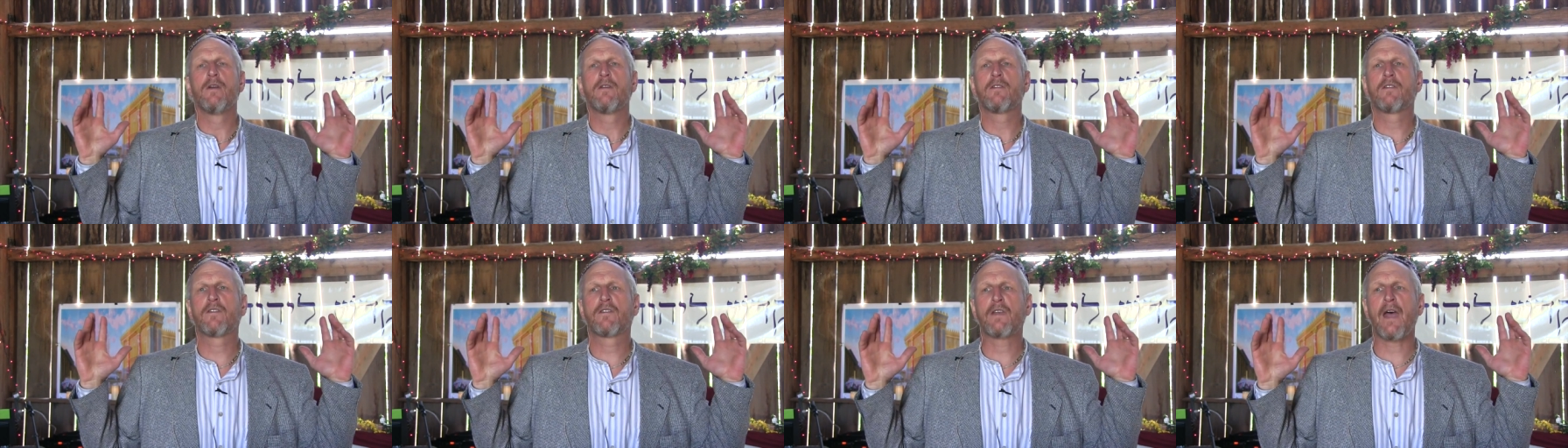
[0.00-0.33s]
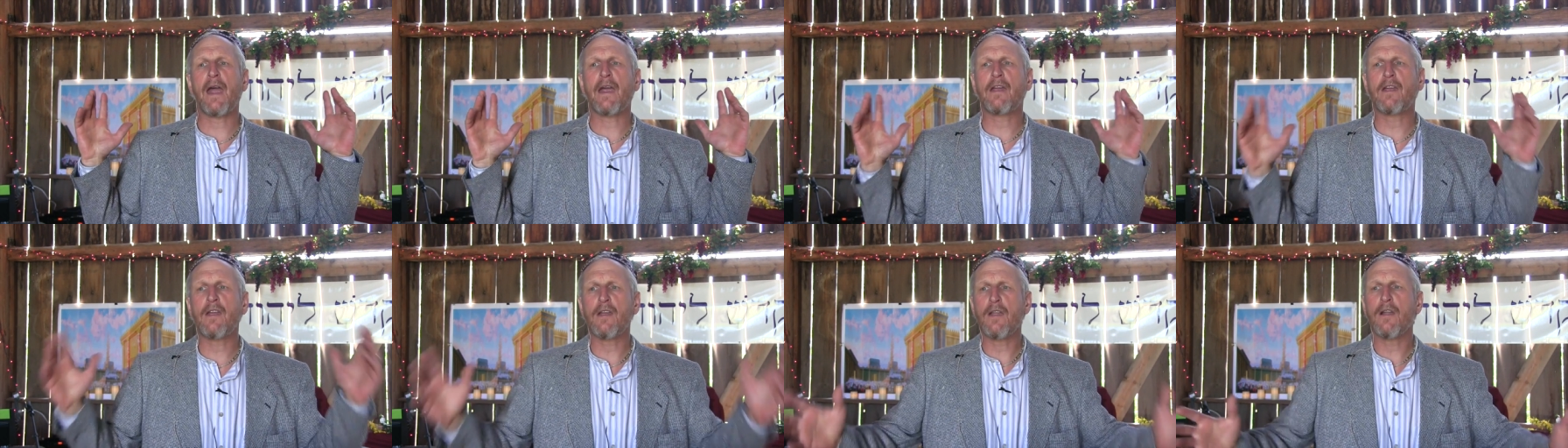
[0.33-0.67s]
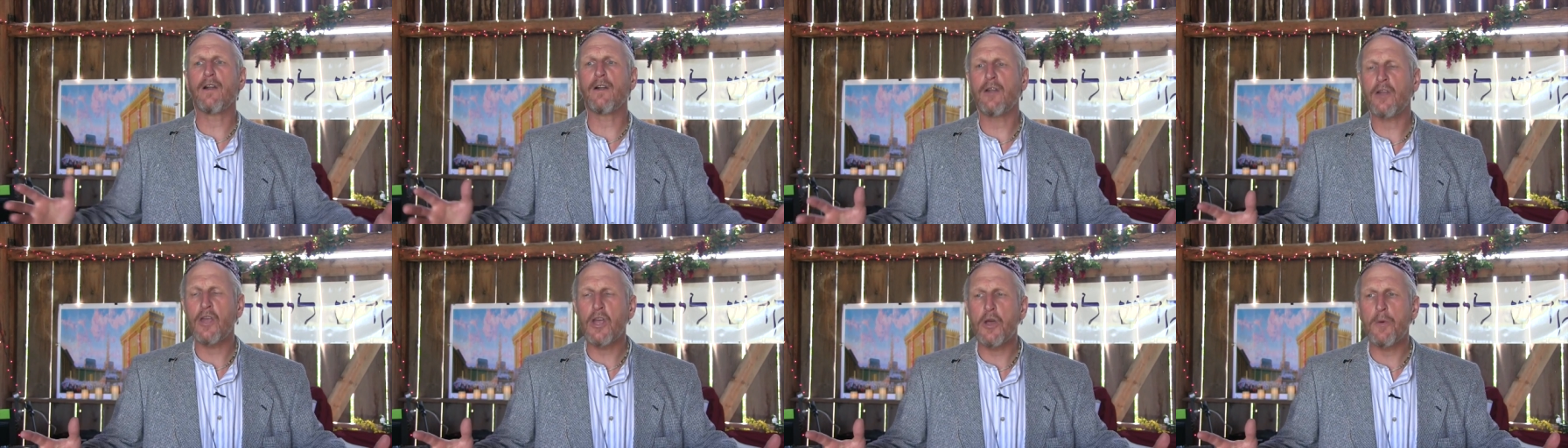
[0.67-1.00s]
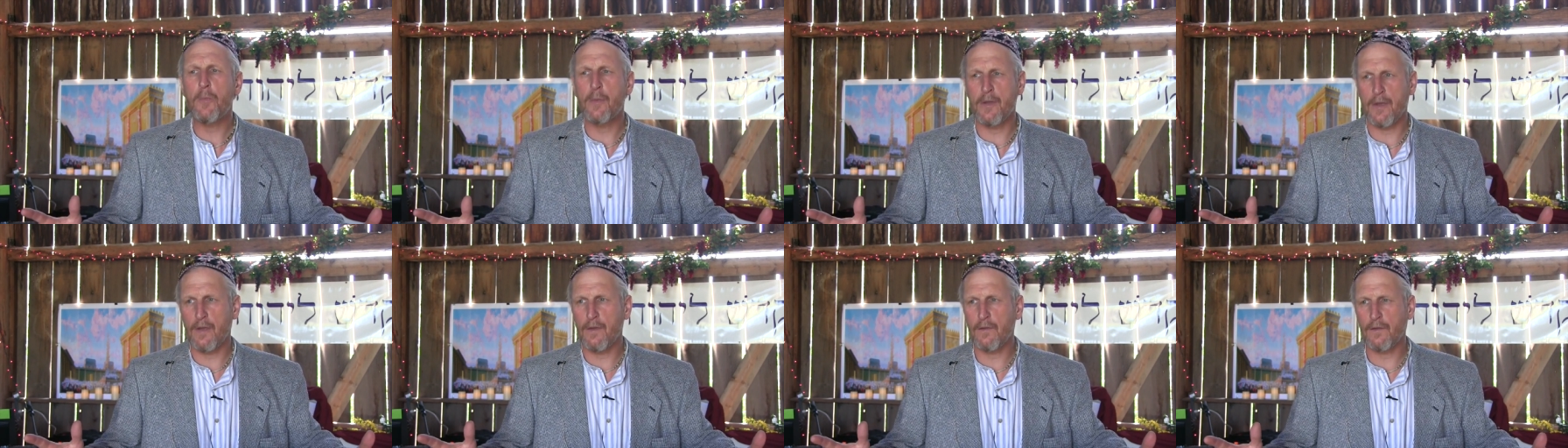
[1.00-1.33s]
secular
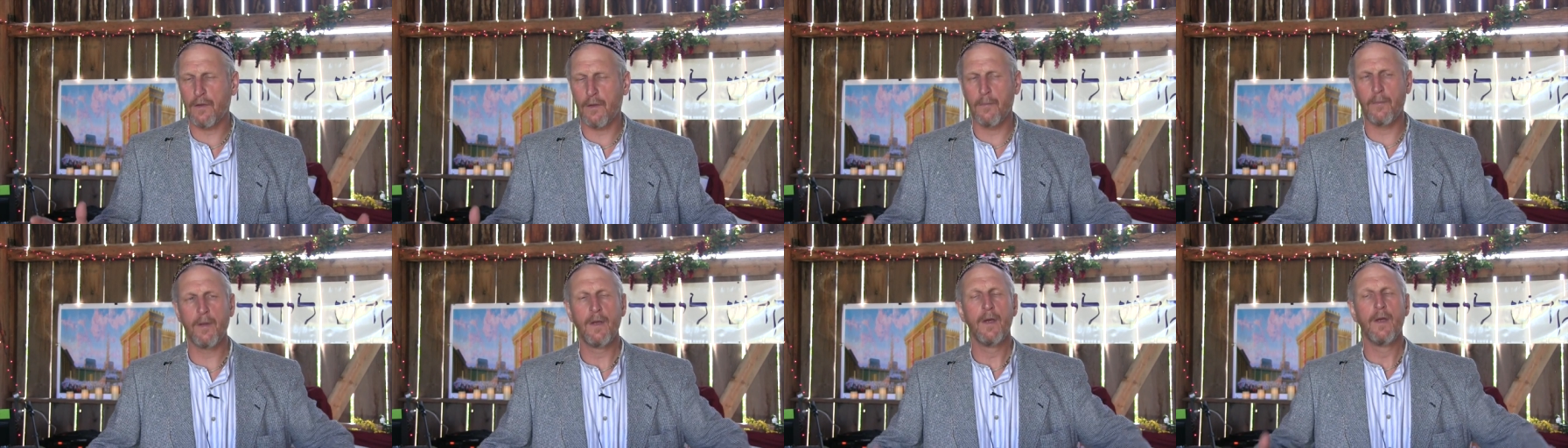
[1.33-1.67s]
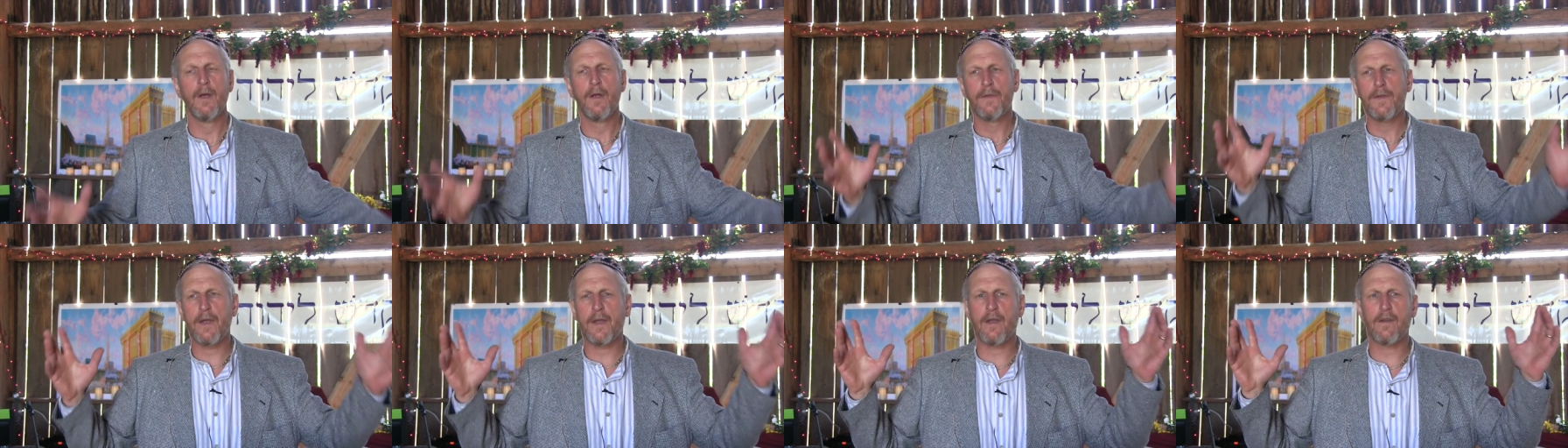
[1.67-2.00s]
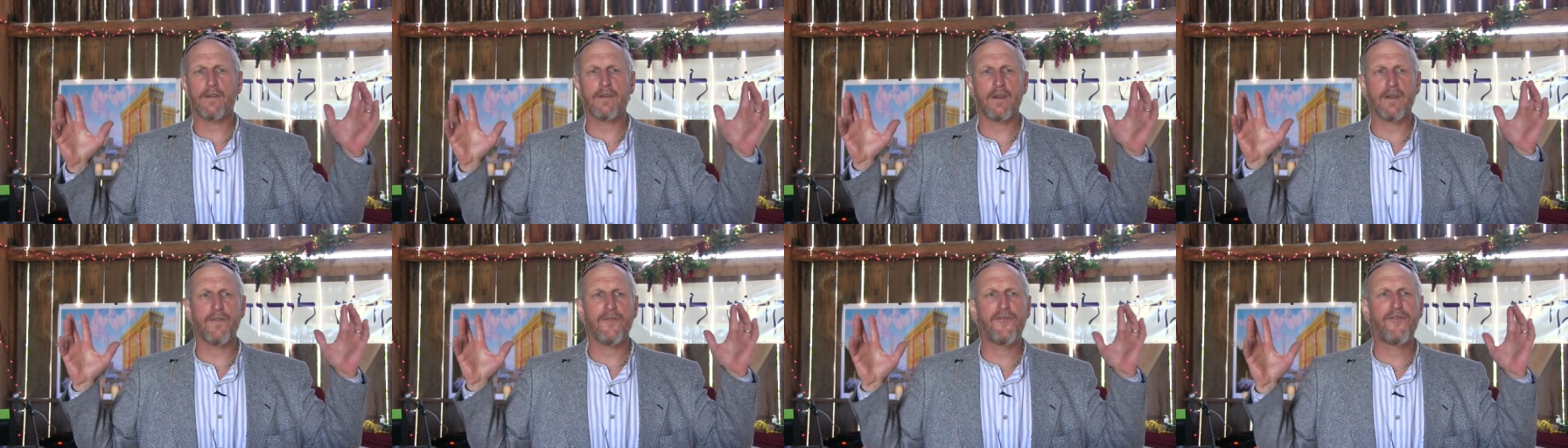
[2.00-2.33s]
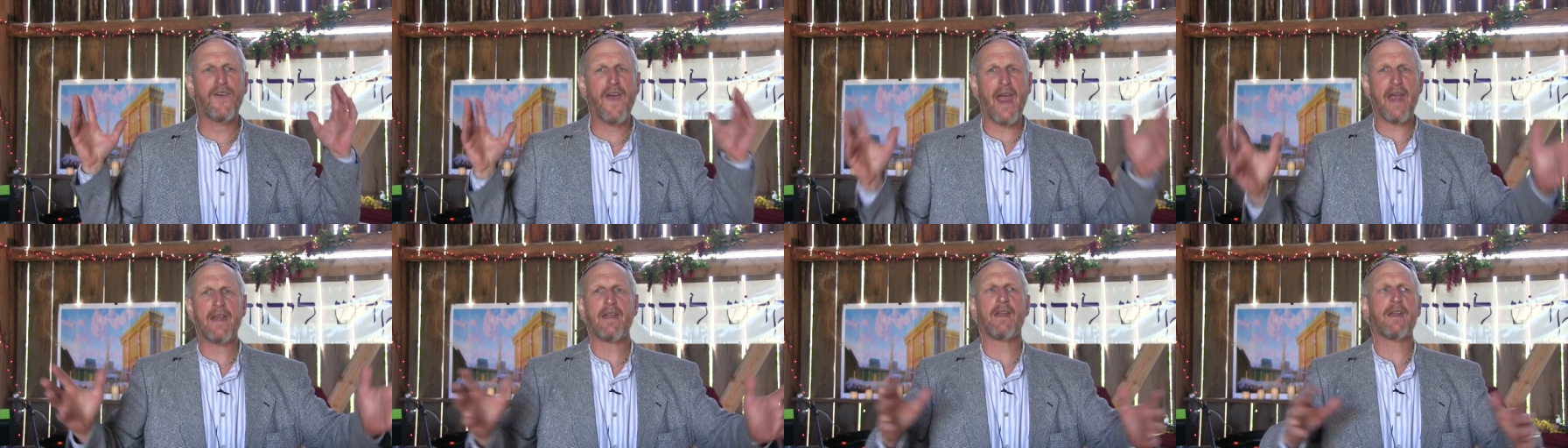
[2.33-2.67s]
humanism that has
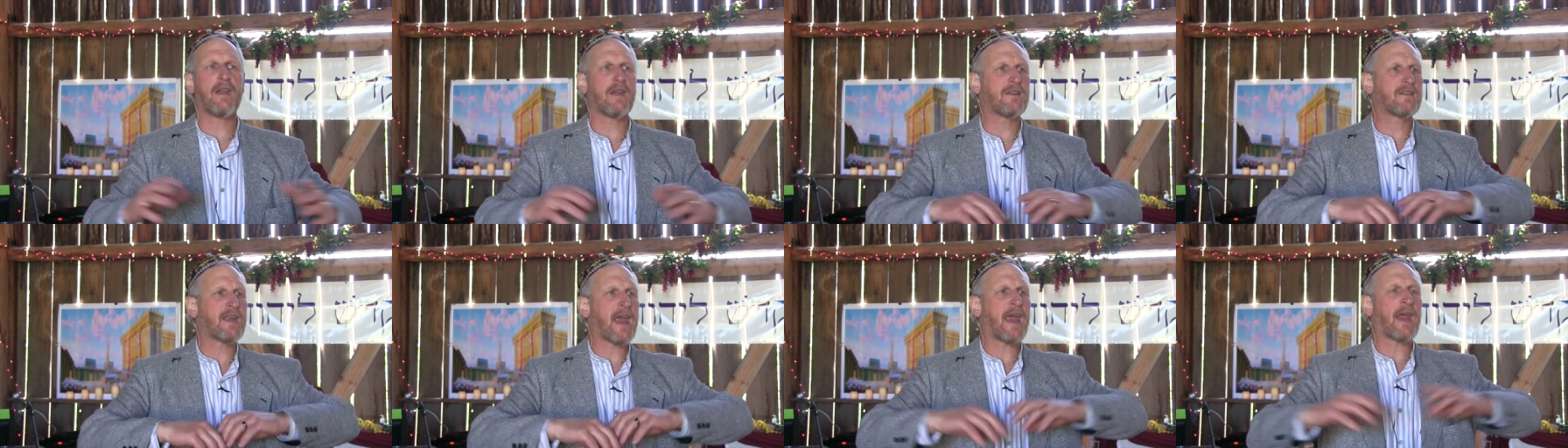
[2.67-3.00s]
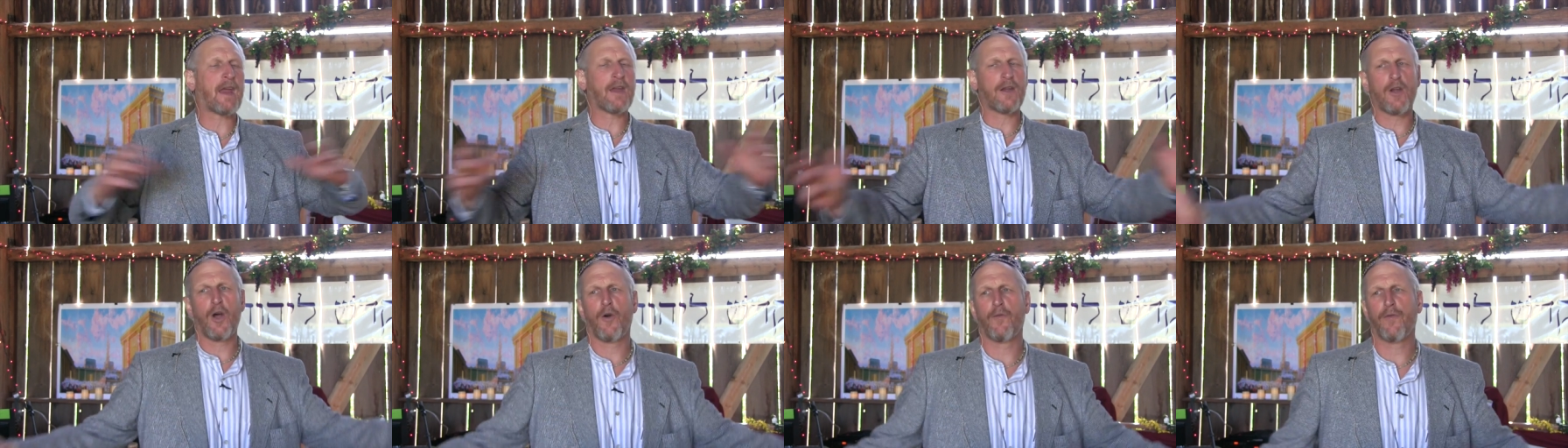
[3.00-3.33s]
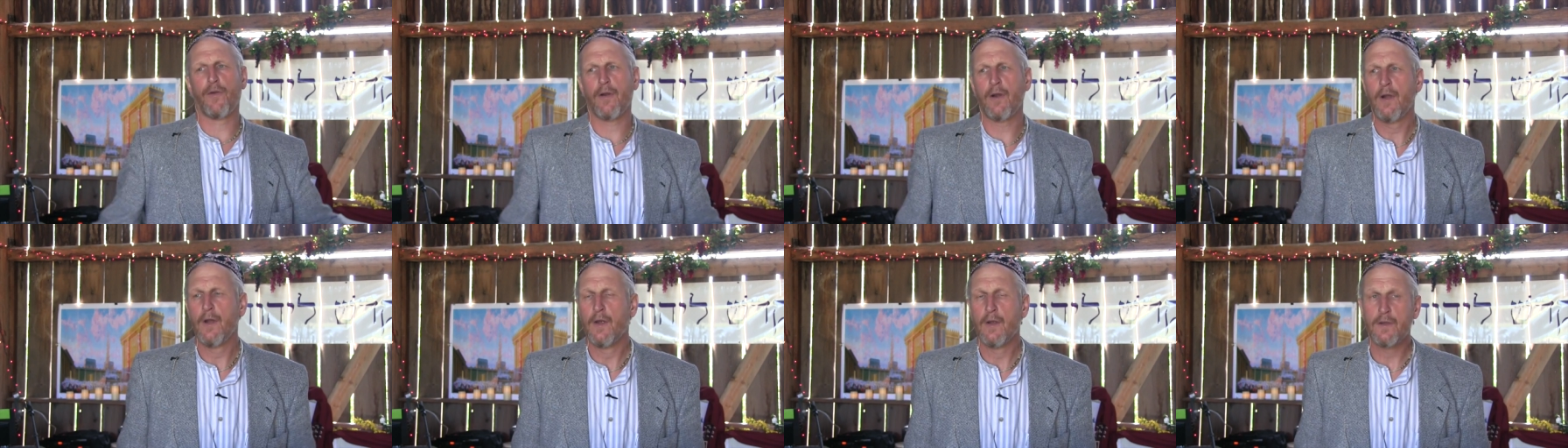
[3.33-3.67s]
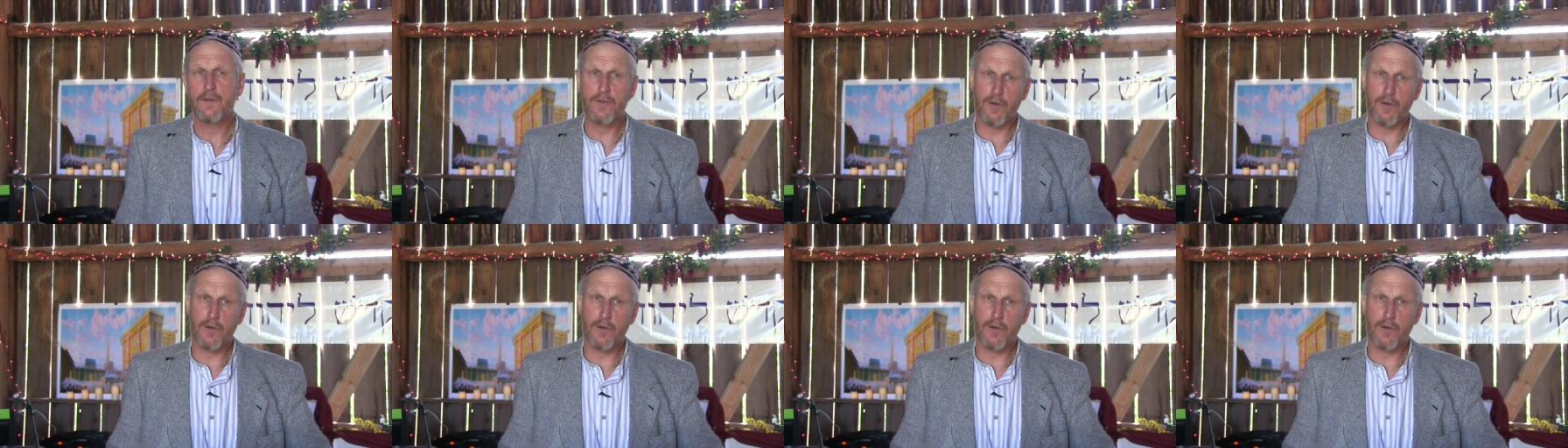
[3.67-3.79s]
invaded and taken over